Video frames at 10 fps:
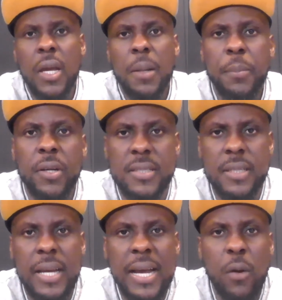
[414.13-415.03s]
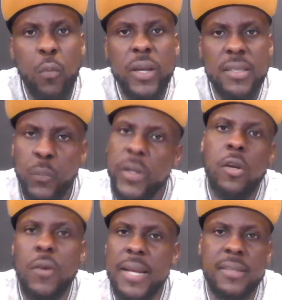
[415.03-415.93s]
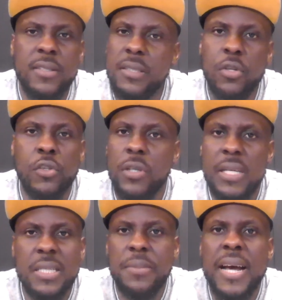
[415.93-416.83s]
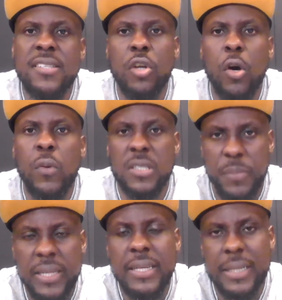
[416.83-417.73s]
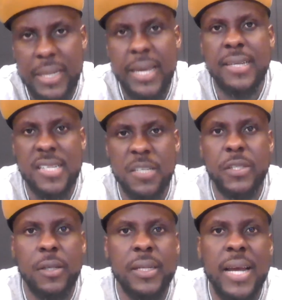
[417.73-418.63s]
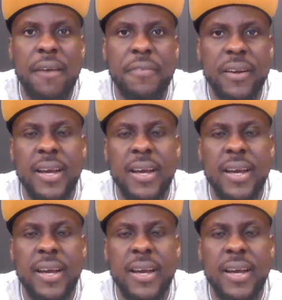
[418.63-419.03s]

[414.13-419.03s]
But we know that socialism hasn't always been the case, especially in Africa.